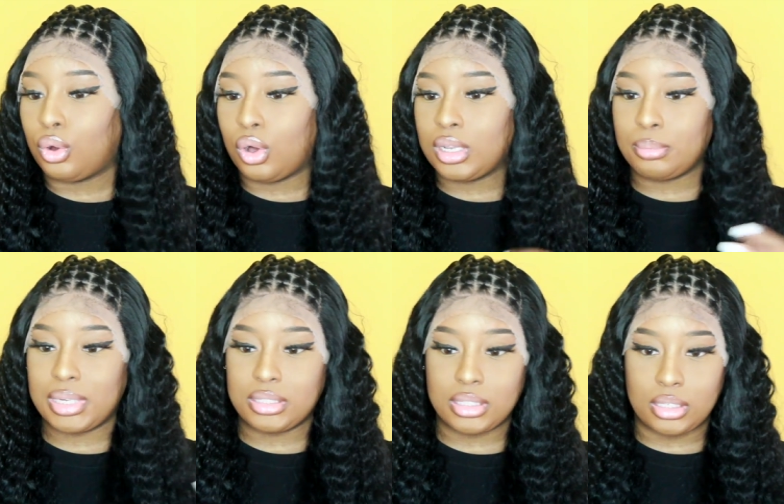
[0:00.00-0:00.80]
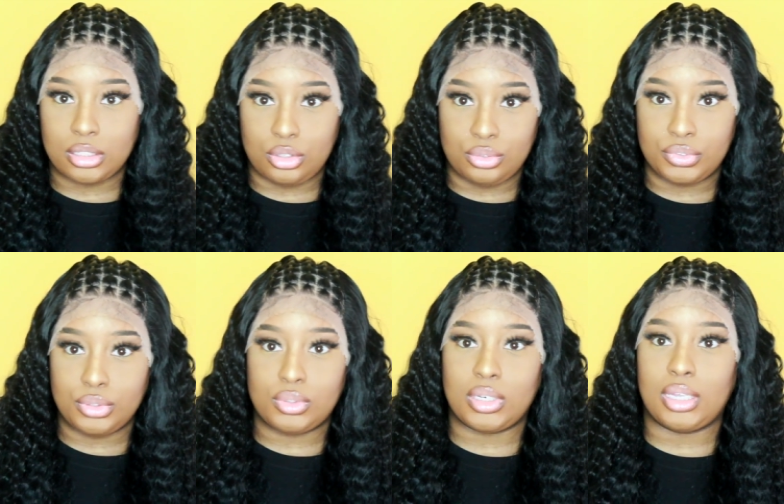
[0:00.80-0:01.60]
All I'm basically gonna do for
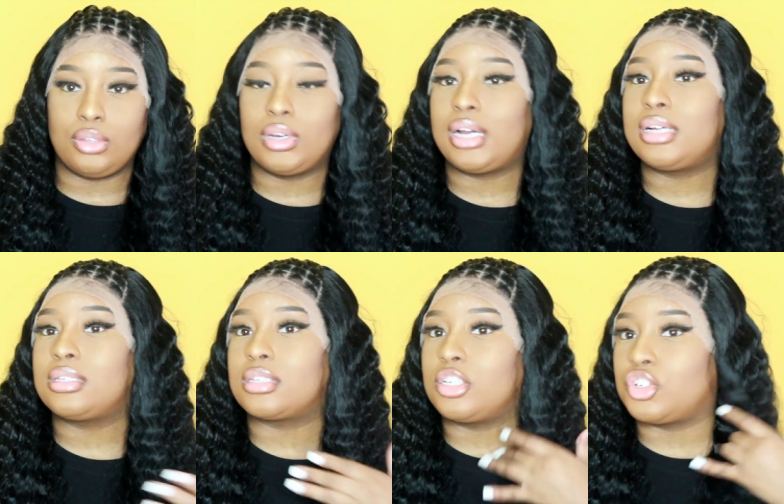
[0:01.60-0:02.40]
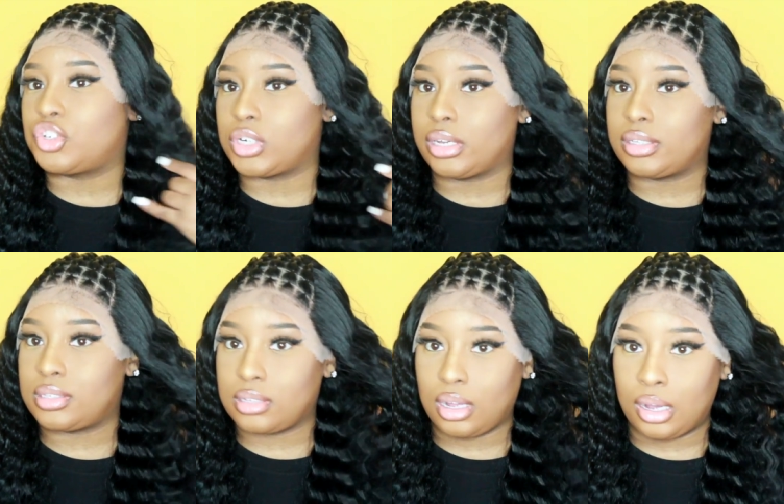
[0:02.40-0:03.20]
you today, you guys, is
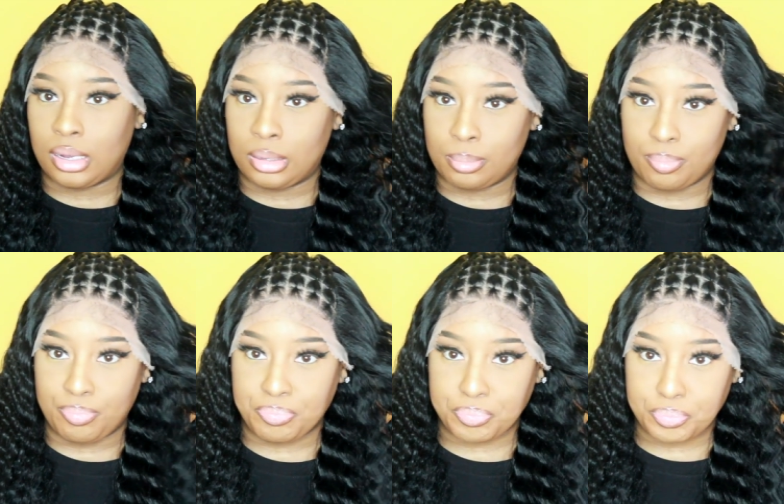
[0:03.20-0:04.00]
just um